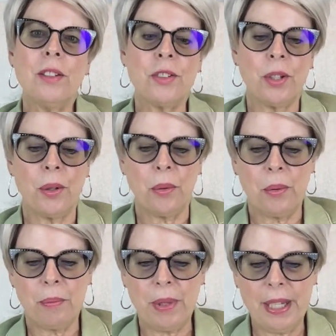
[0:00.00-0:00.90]

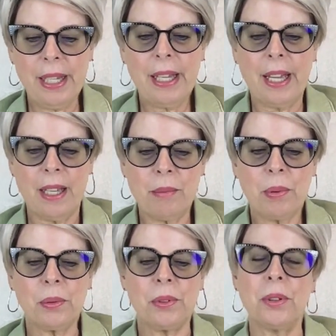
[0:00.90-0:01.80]
So being
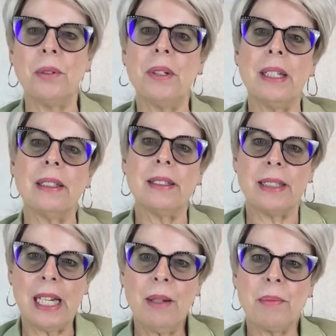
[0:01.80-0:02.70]
able to
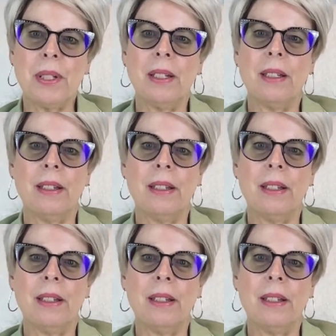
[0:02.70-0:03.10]
accept